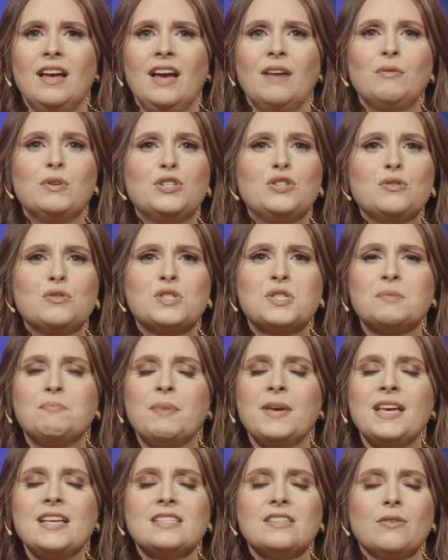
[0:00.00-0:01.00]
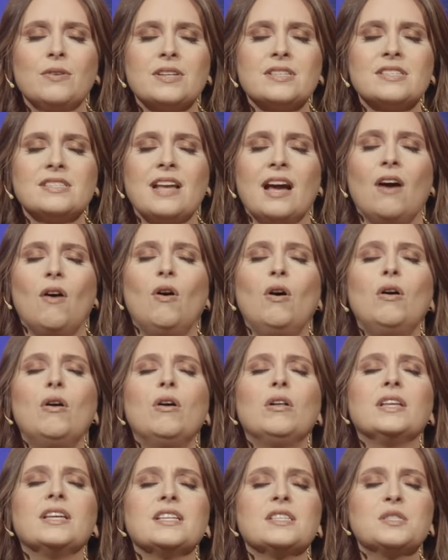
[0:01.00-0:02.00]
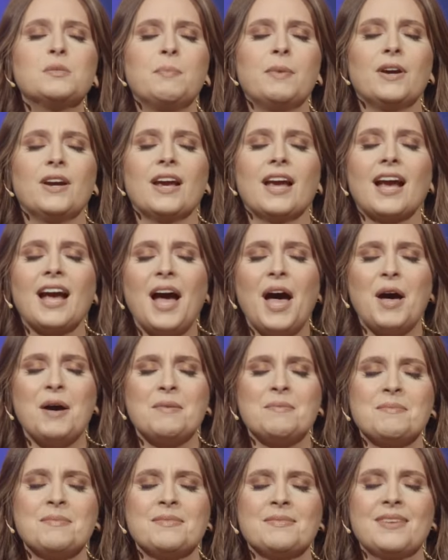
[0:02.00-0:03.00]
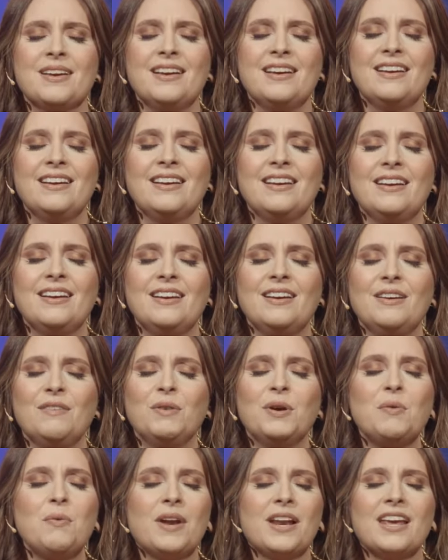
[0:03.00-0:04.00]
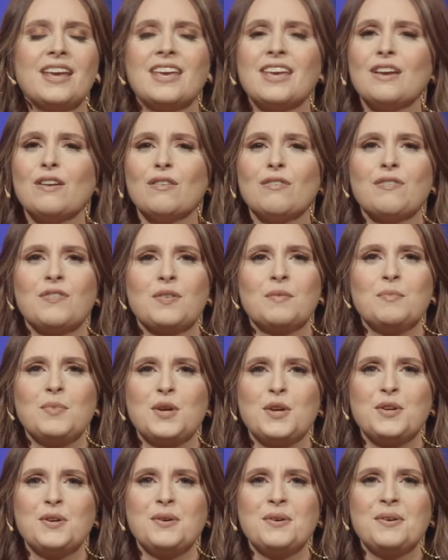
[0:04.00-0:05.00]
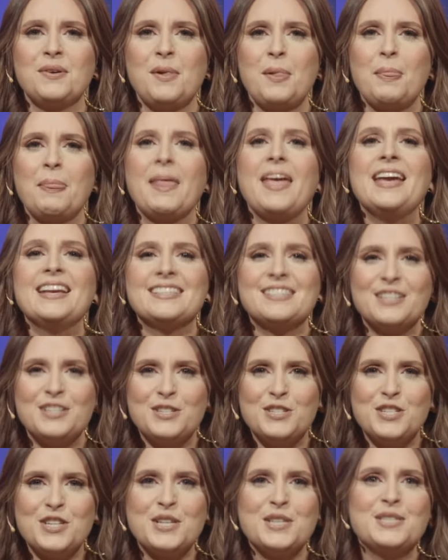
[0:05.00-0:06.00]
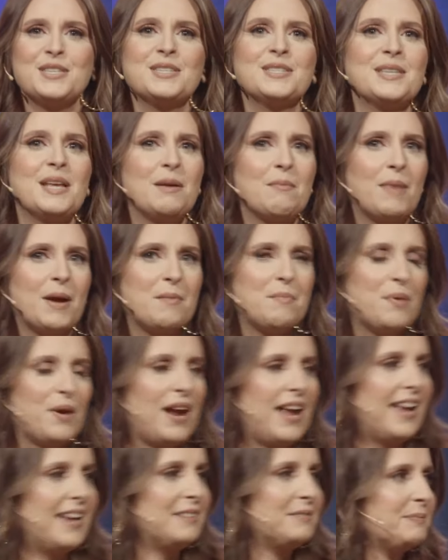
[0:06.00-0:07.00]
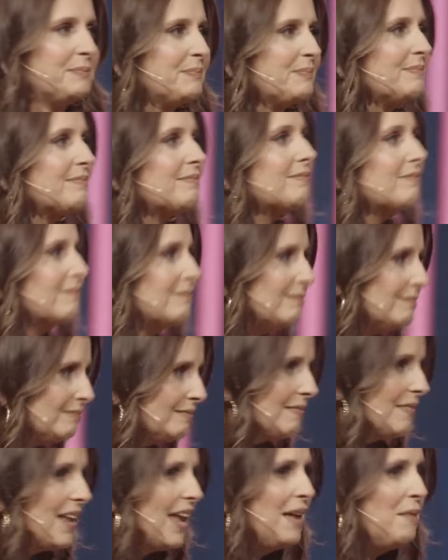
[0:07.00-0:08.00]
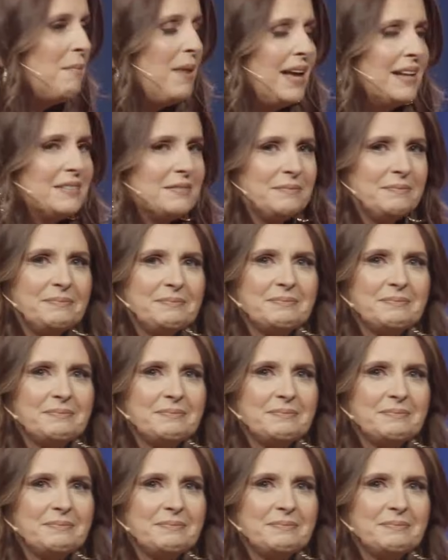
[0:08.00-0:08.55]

And would you speak to us now? Holy Spirit, come. We want to hear from you. It's in Jesus' name I pray. Amen.